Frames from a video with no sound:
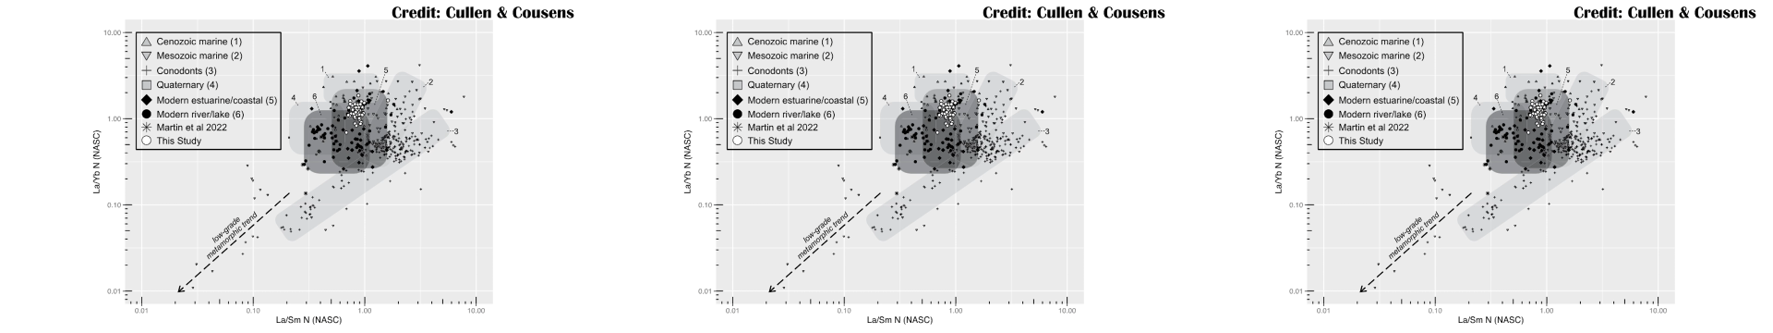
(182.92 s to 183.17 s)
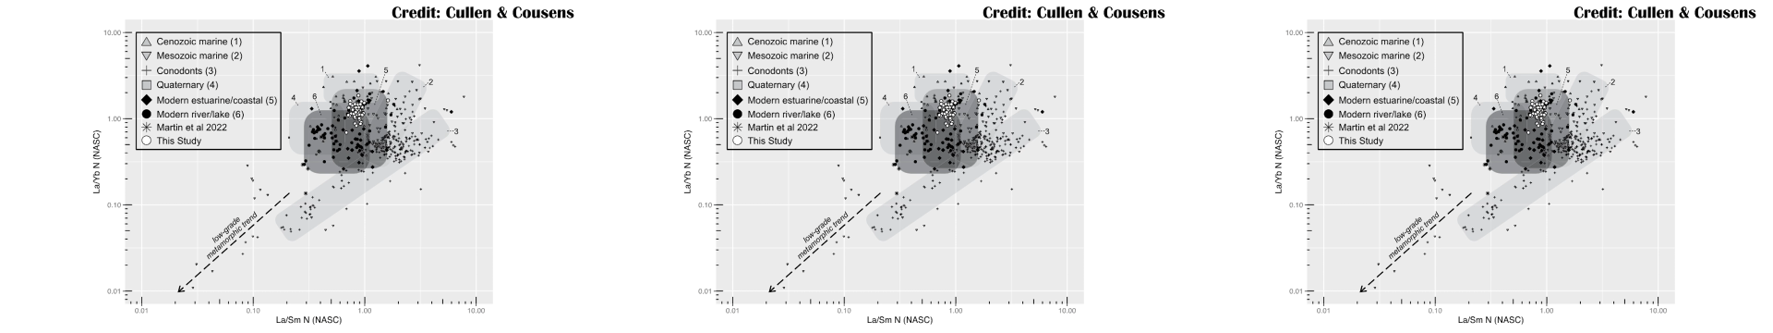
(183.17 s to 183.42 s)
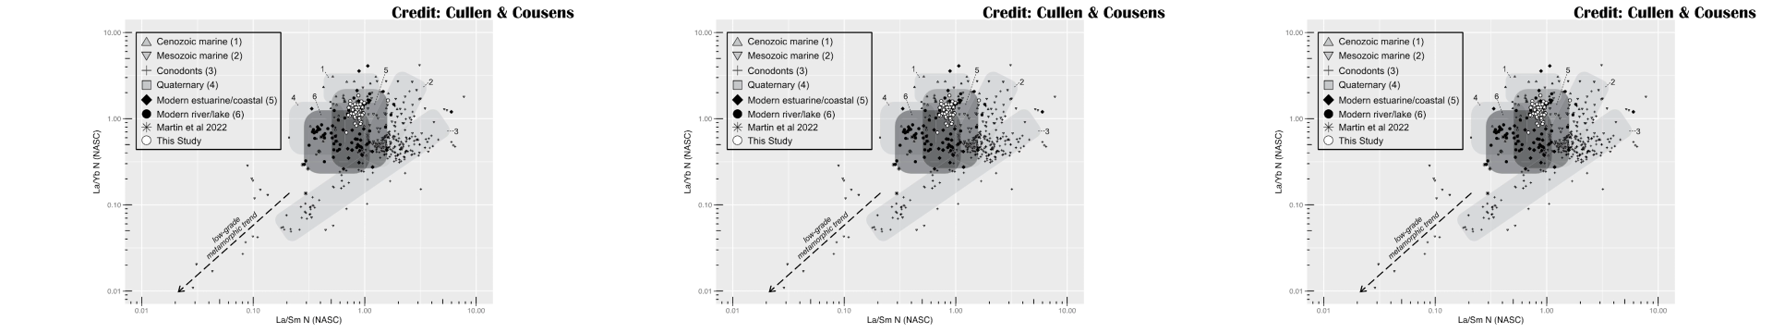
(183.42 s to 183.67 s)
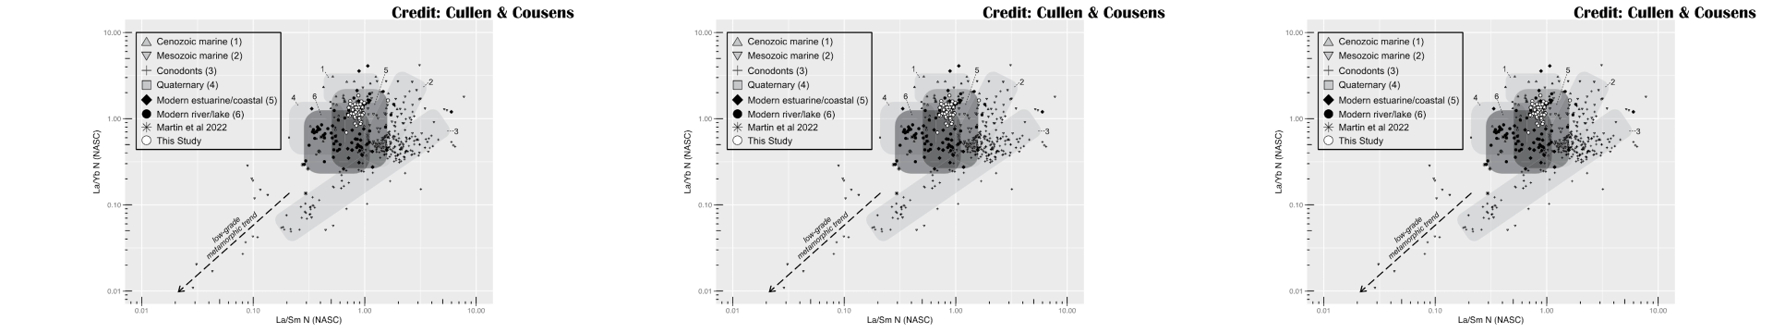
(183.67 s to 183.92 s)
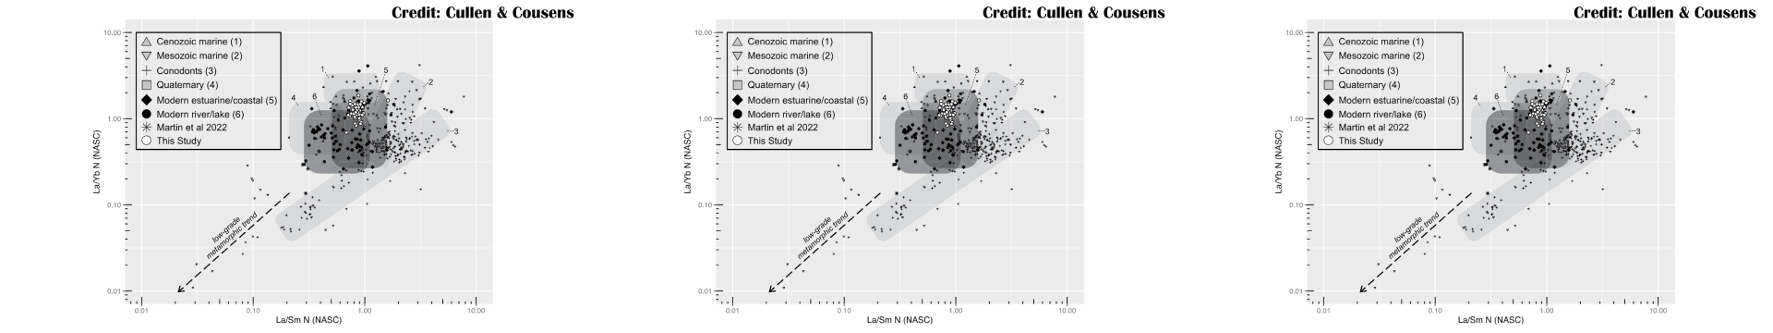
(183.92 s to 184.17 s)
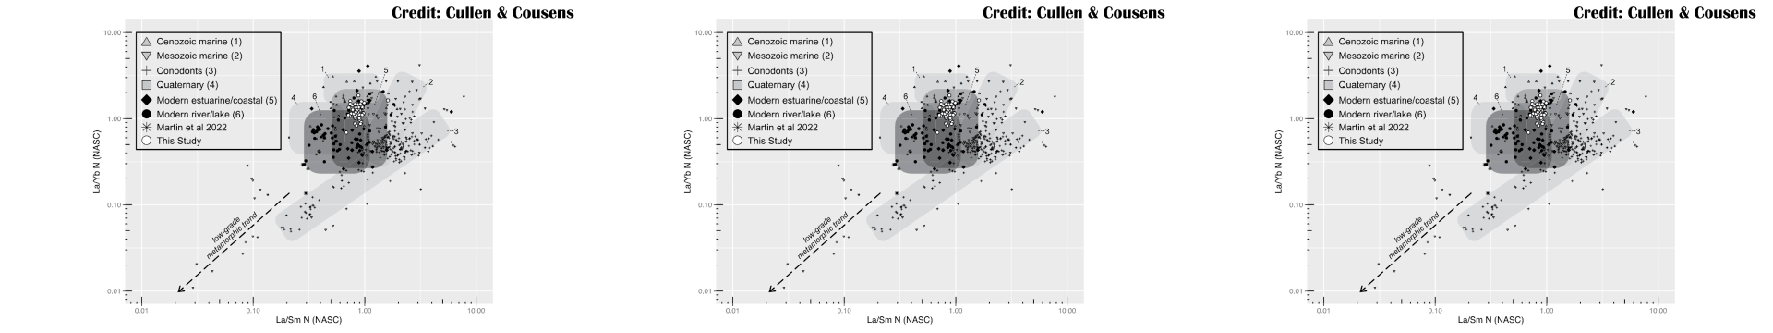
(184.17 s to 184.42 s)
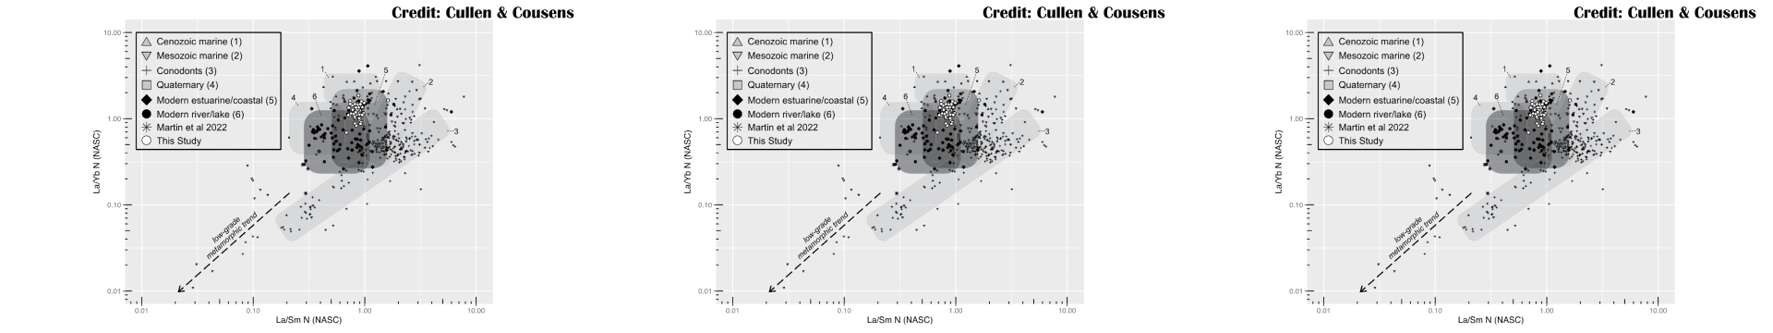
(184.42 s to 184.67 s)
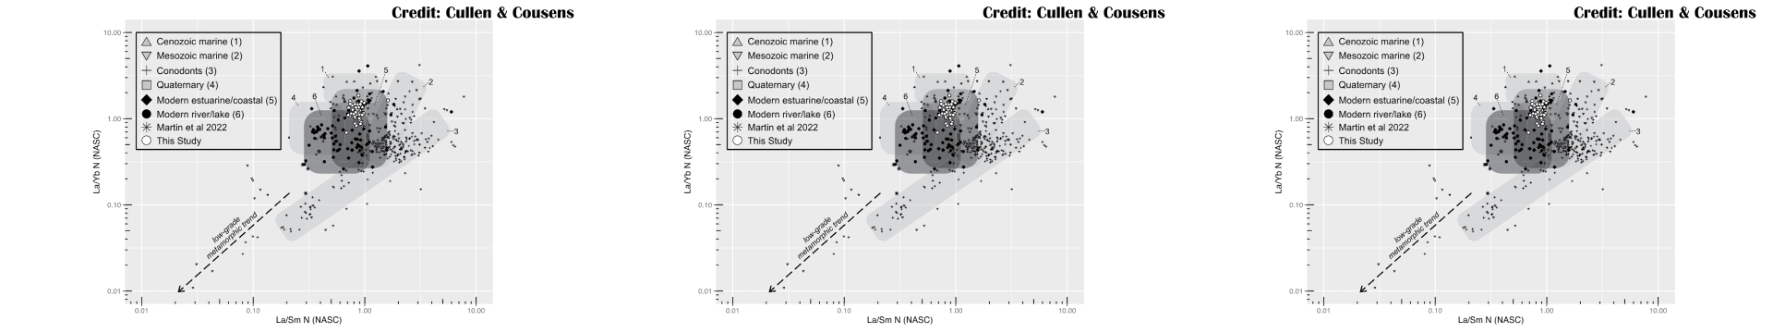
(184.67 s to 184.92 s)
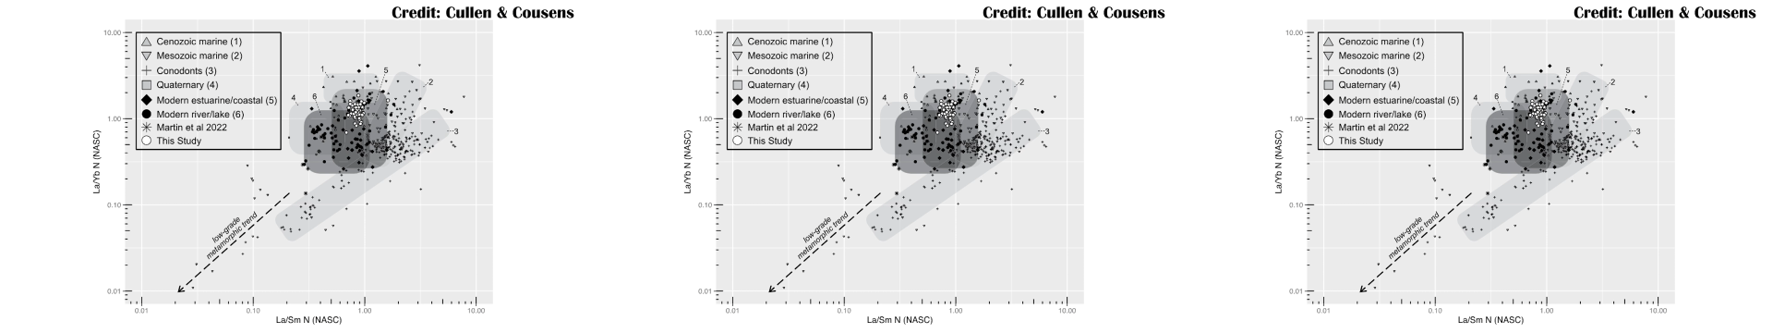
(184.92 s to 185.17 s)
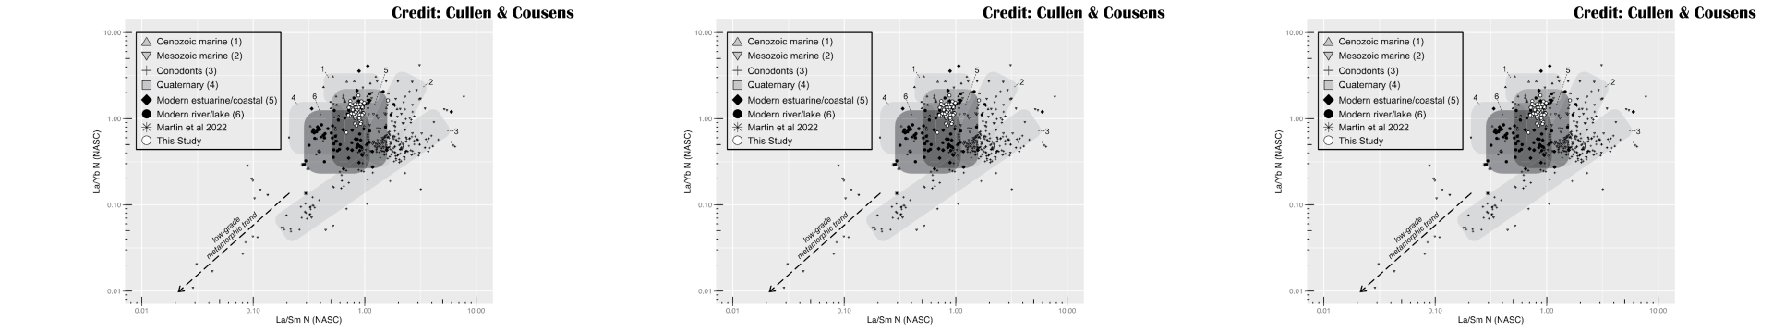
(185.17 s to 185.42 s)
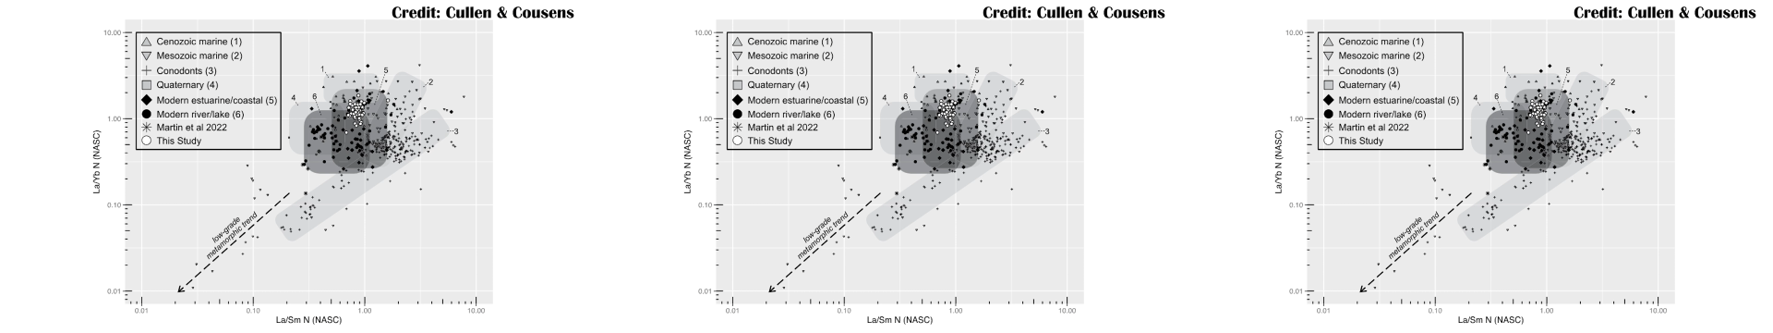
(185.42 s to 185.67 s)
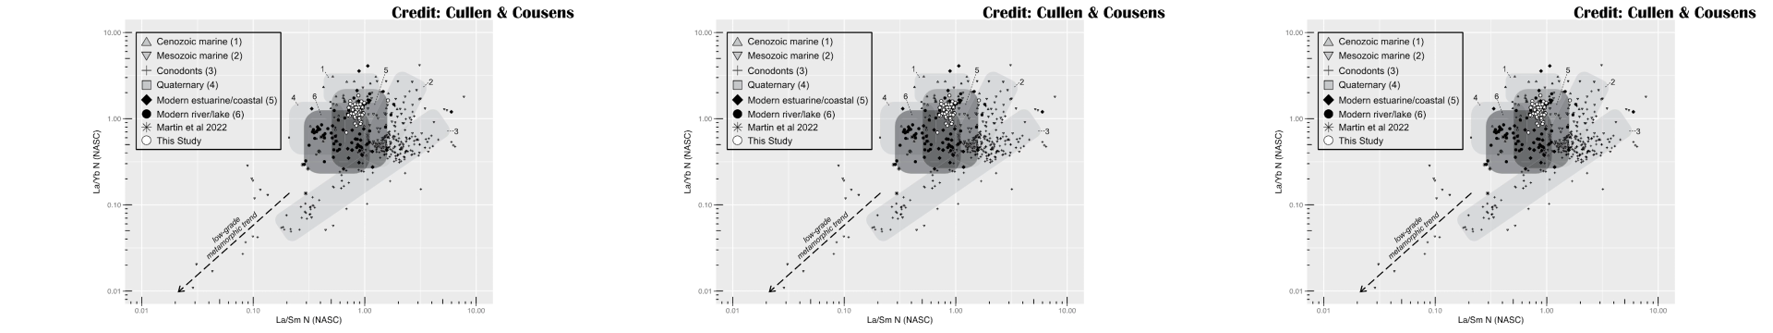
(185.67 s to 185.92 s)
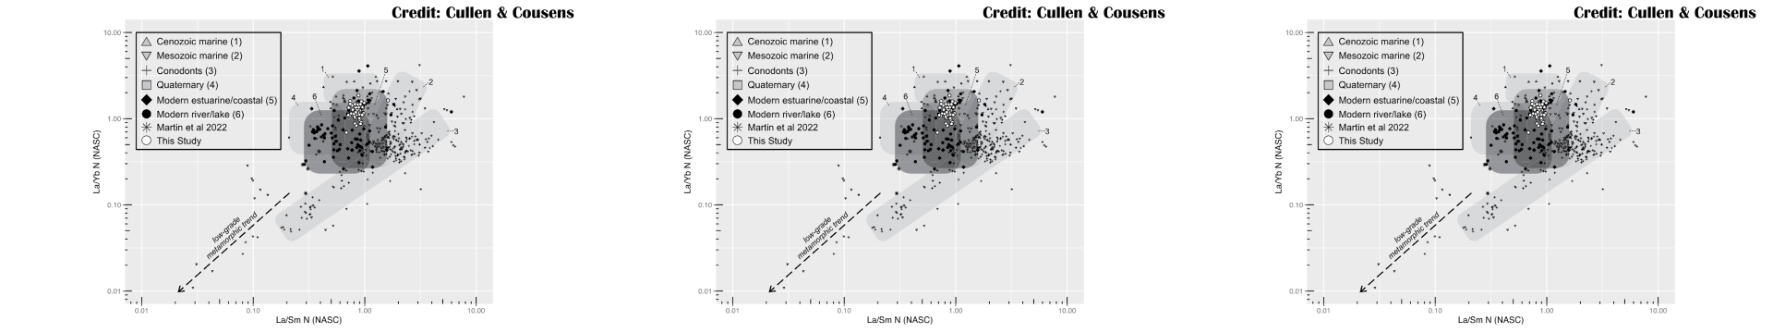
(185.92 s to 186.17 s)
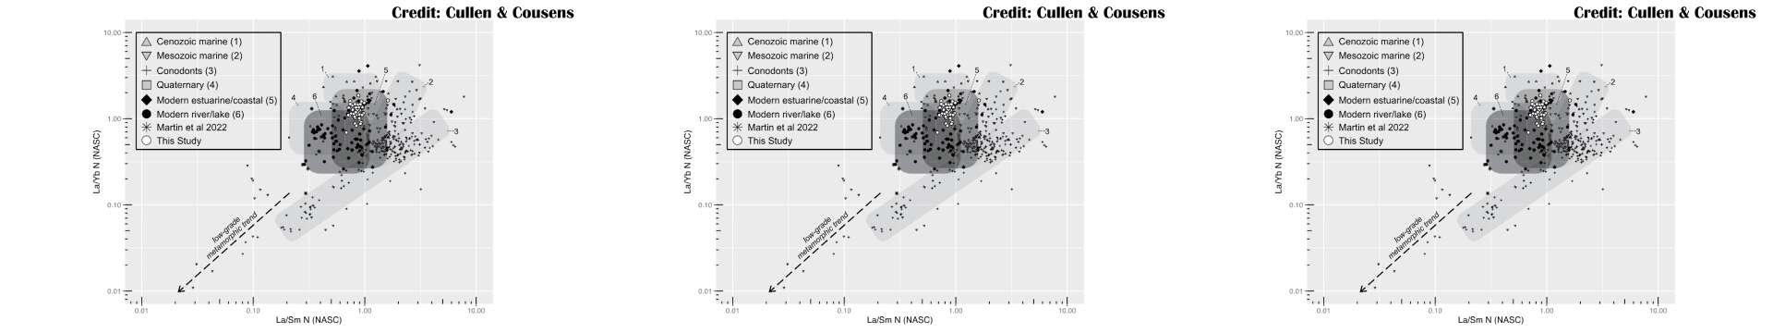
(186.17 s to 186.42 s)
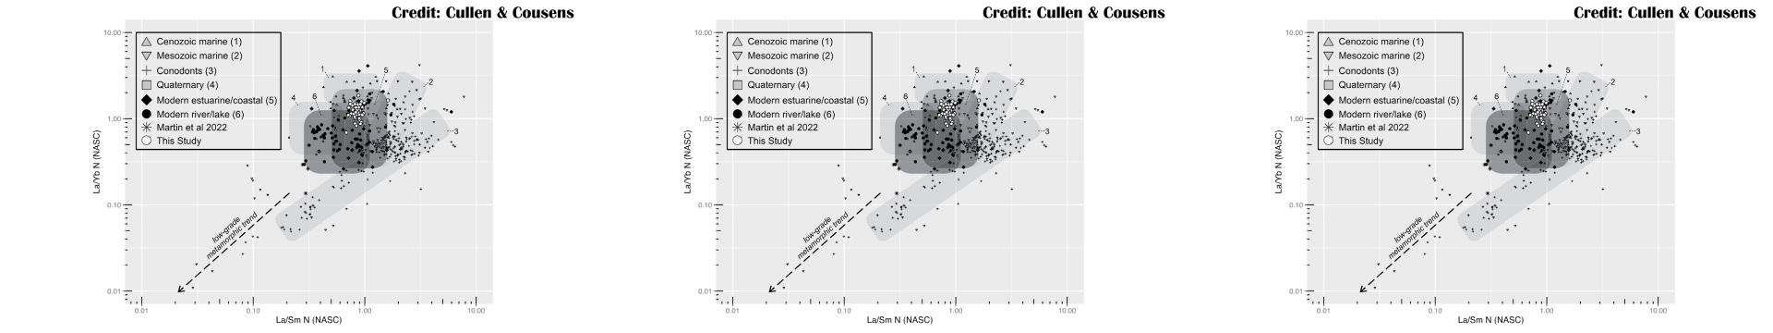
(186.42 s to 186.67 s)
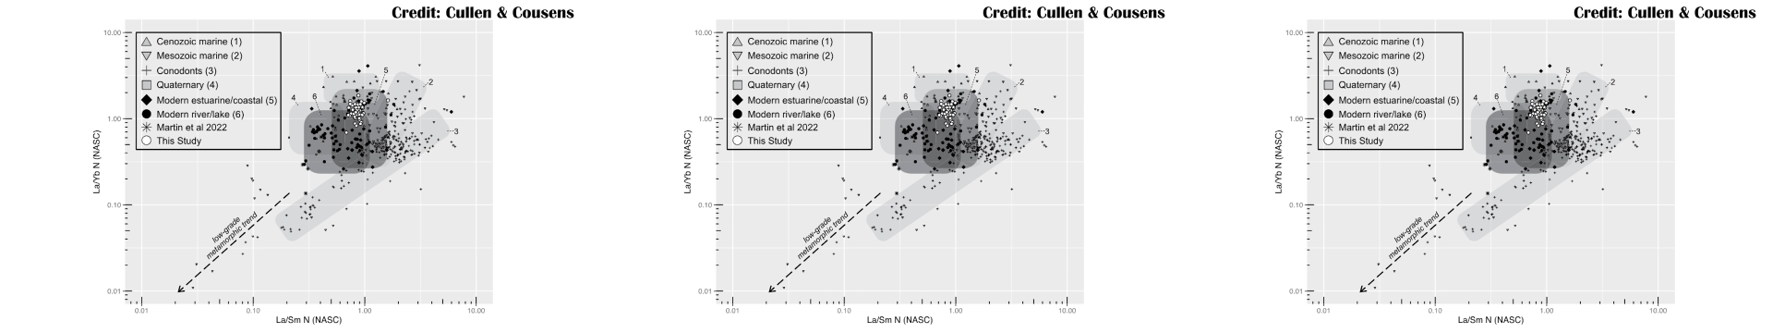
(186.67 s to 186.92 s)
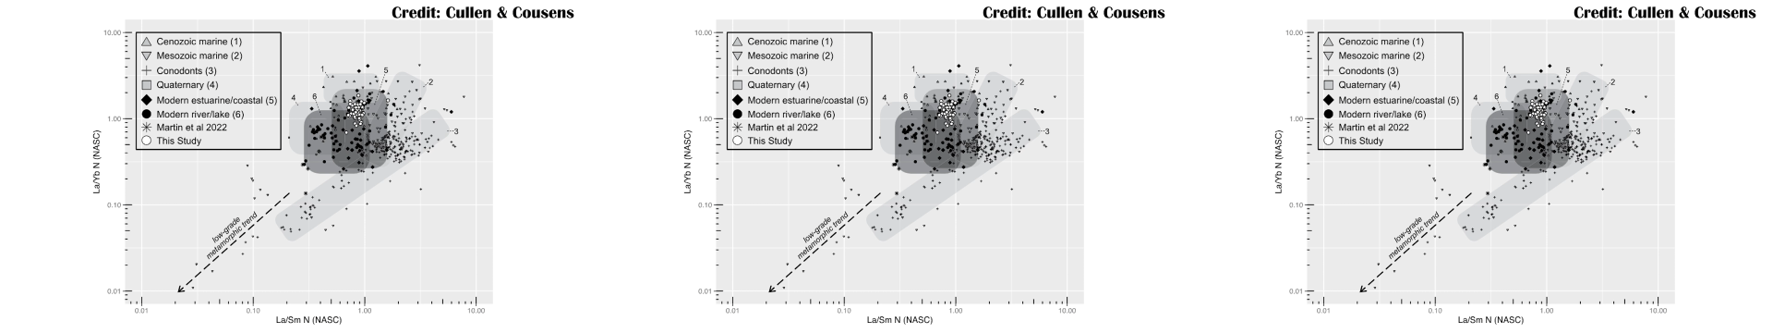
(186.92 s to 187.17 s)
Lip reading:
Nobody's mouth can be seen.